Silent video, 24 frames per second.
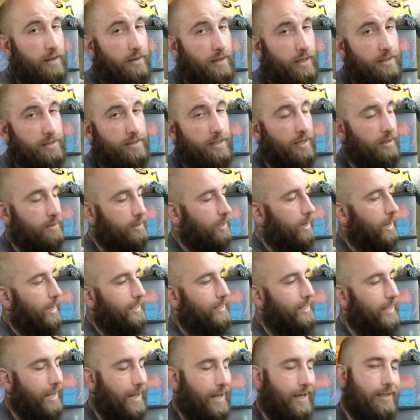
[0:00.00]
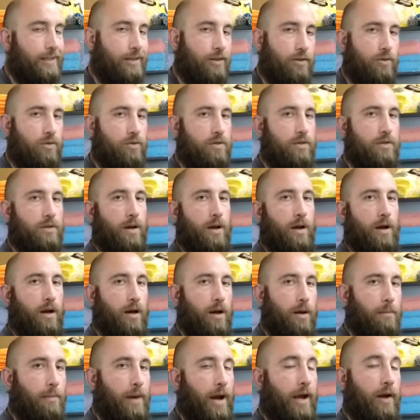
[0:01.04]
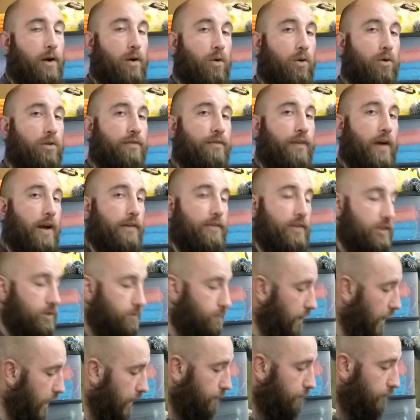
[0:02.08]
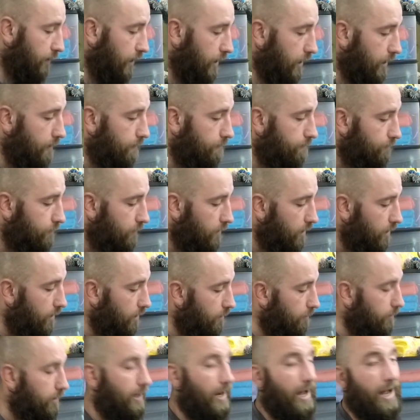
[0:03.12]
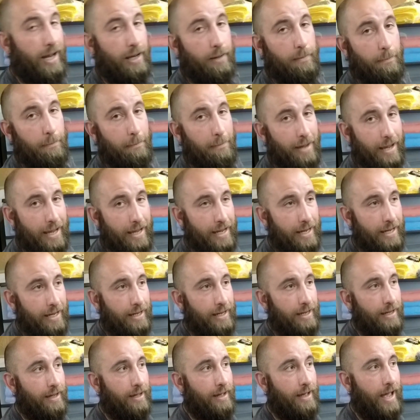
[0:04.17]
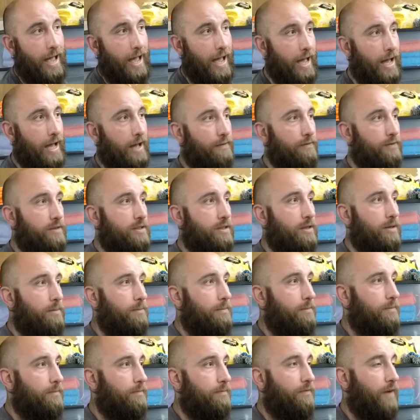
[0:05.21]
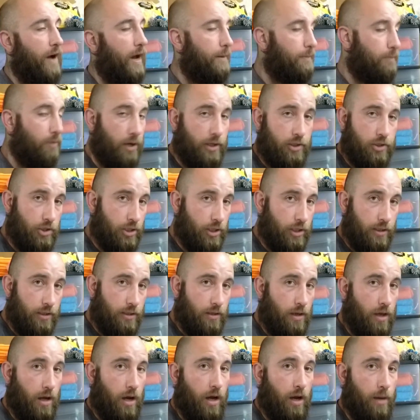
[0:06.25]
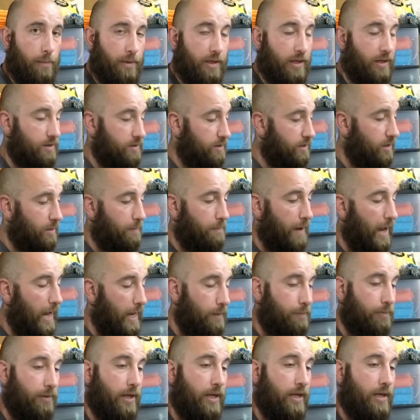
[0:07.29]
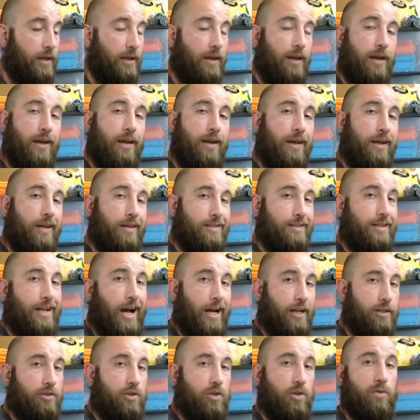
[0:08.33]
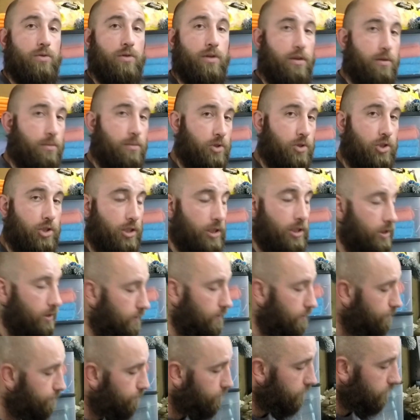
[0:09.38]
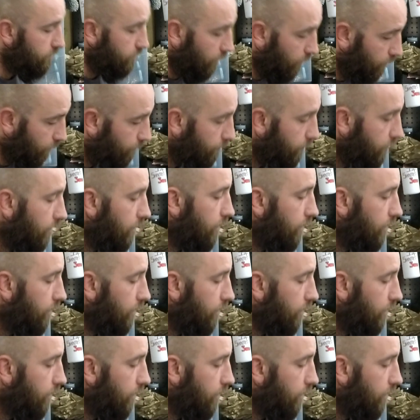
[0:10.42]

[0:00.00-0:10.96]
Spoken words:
and they said that I can use my old 5-inch backplate, but I may have some vibration because the backplate is not tuned to the machine. So